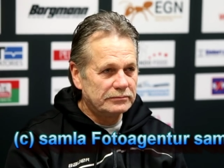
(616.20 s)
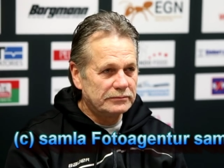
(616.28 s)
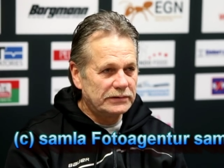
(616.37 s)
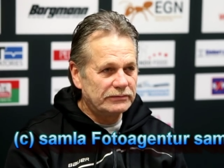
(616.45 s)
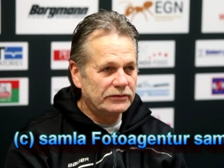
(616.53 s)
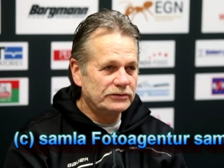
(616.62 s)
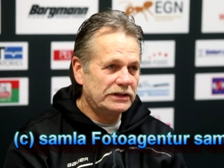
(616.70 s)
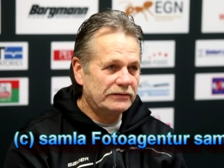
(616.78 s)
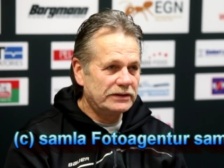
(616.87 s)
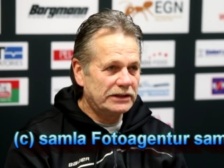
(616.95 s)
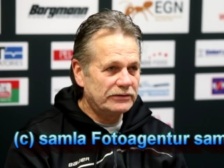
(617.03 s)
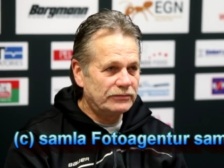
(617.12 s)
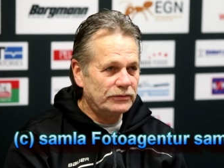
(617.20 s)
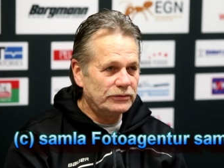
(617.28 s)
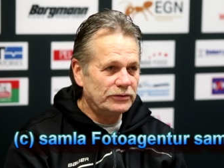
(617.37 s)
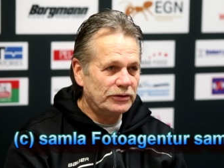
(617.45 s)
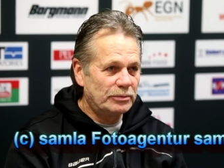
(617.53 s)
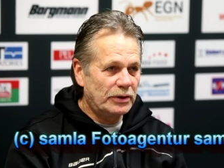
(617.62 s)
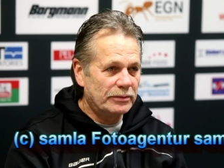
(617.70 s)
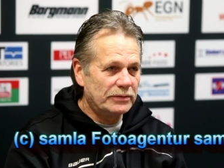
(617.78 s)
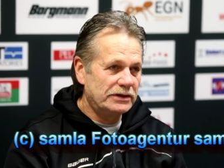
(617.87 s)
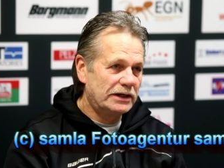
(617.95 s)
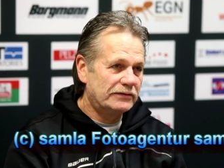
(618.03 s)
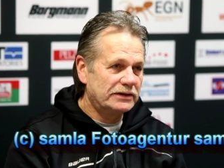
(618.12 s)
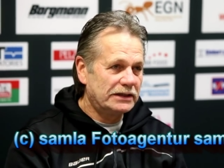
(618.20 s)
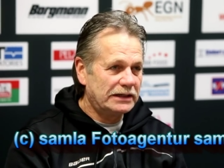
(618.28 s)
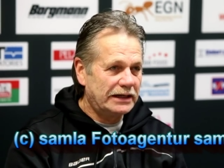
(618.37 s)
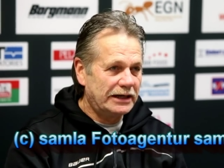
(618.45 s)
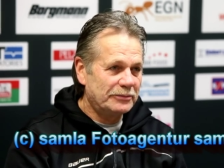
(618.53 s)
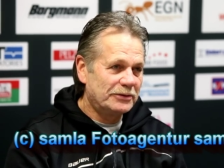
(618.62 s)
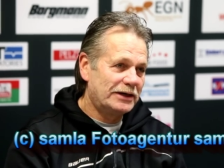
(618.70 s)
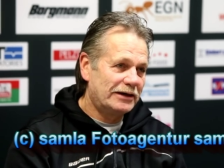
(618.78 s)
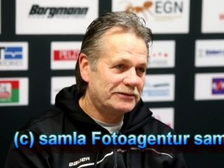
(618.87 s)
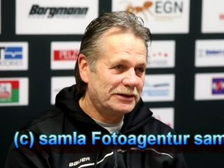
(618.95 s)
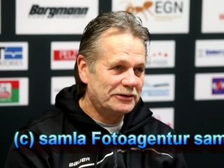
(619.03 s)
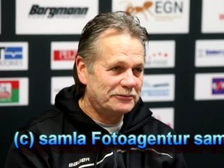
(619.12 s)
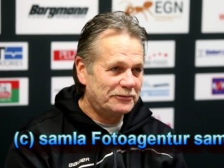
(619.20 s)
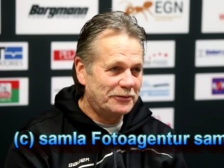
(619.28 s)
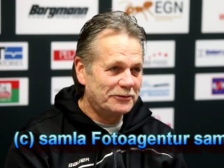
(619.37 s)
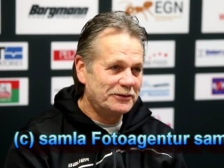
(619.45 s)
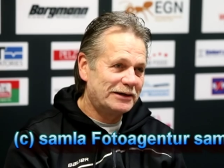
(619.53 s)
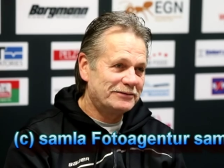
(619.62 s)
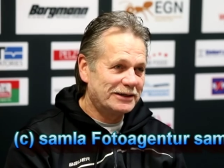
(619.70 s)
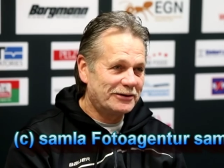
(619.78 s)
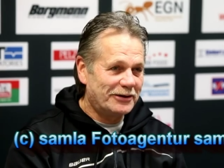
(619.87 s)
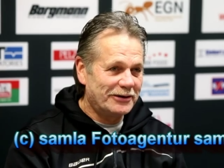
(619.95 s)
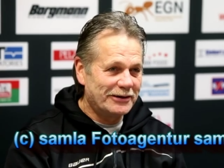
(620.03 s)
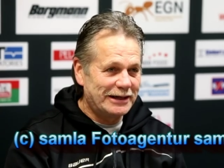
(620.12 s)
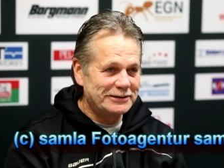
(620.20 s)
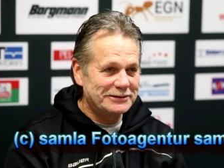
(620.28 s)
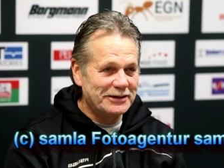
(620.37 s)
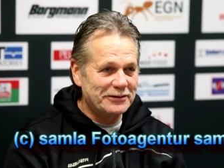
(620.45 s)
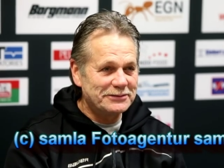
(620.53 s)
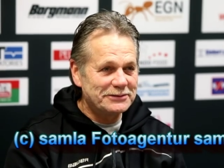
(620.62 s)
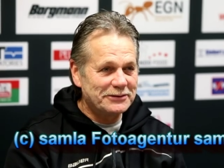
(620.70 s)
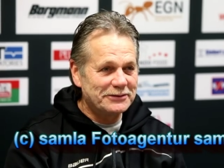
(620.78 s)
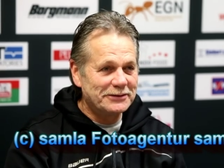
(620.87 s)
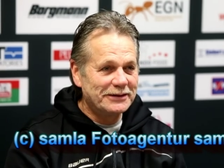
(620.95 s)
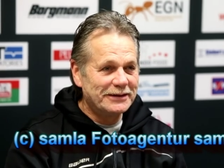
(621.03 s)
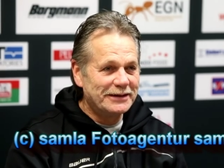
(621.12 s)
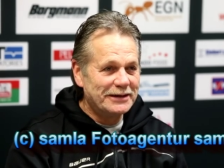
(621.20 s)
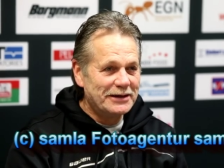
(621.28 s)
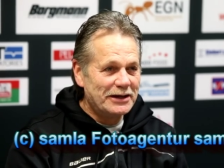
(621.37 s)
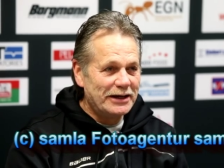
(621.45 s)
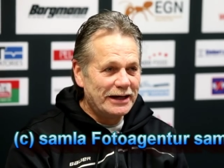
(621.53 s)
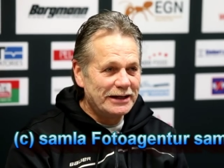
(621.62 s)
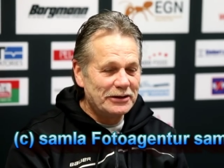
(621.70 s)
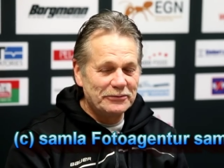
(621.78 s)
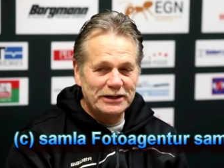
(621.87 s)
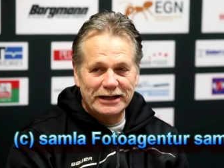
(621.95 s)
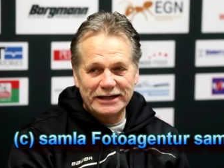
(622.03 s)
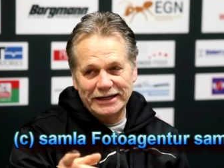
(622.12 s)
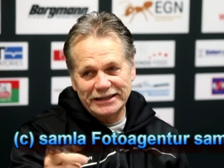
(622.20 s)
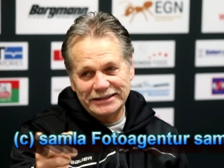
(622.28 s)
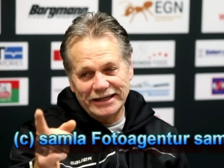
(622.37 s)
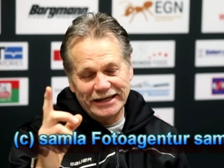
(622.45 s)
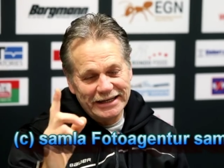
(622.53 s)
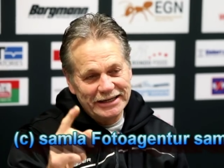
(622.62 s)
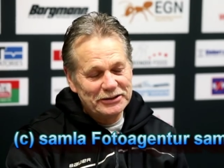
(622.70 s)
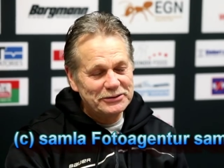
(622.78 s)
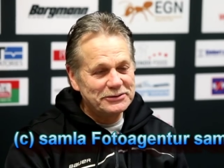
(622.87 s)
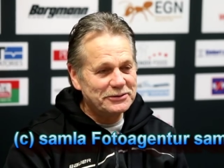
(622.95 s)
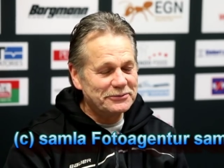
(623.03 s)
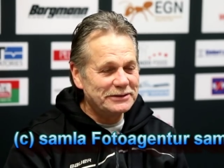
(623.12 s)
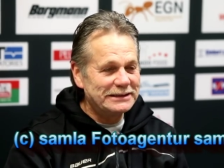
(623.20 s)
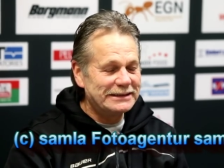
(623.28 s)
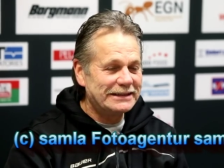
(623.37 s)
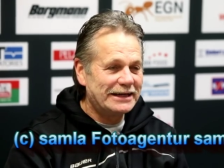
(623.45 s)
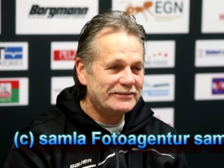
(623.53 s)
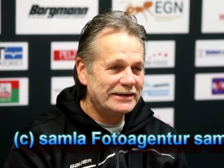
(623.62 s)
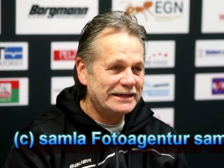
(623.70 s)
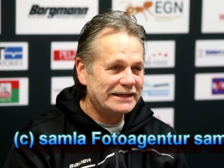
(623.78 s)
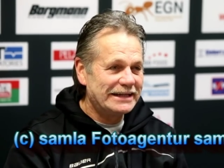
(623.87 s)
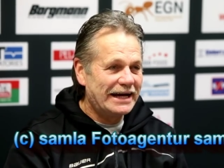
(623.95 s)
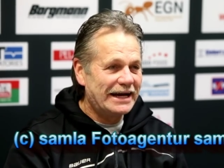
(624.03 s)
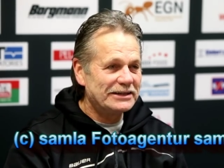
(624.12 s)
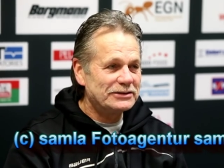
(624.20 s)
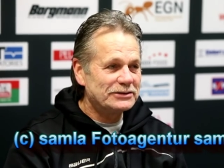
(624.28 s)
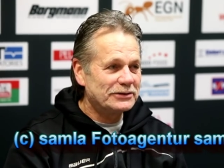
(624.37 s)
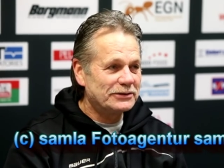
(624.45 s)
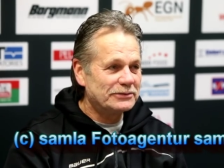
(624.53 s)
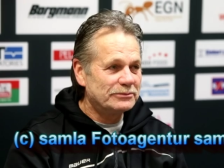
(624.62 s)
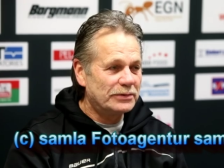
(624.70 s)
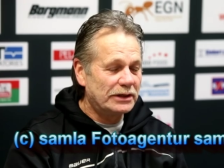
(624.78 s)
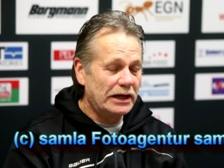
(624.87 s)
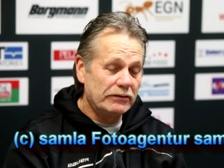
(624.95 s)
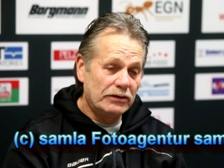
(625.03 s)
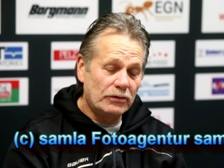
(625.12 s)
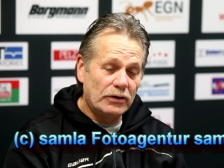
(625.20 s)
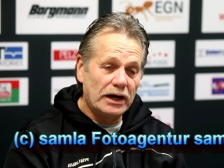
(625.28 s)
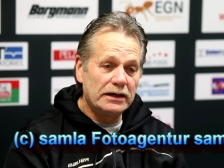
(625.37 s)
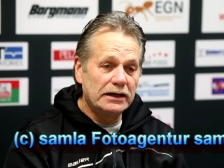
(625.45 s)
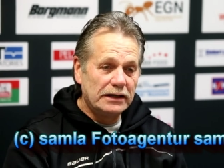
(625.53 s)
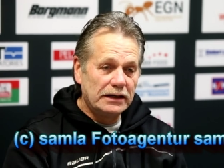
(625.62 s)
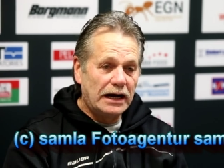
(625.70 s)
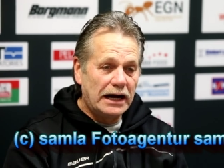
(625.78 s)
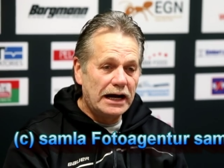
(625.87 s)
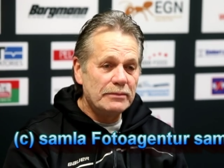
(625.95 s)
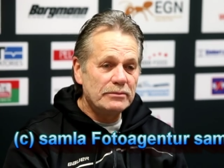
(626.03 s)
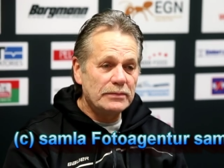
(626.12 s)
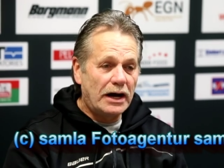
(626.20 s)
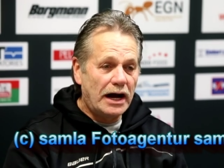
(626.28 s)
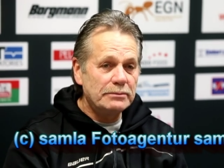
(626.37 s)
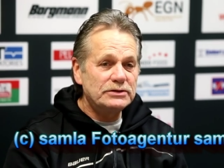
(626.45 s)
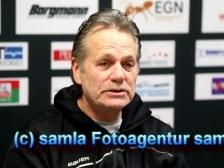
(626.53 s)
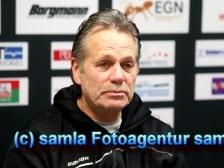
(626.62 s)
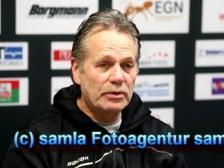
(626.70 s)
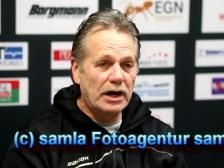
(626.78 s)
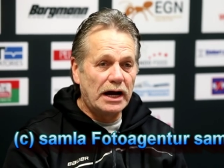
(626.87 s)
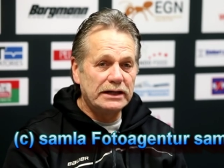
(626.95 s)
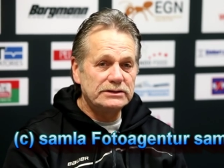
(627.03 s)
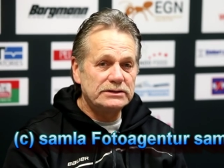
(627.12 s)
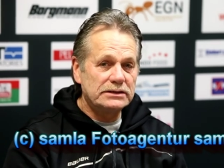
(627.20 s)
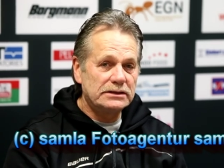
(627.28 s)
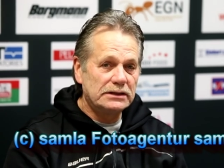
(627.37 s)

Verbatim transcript: But first you have to get food in your apartment, you have to get cable, you have to get phone, you have to get all that stuff. So and then we got kicked out of here, so we didn't have any of that. So, but I, you know what? I'm I'm surprised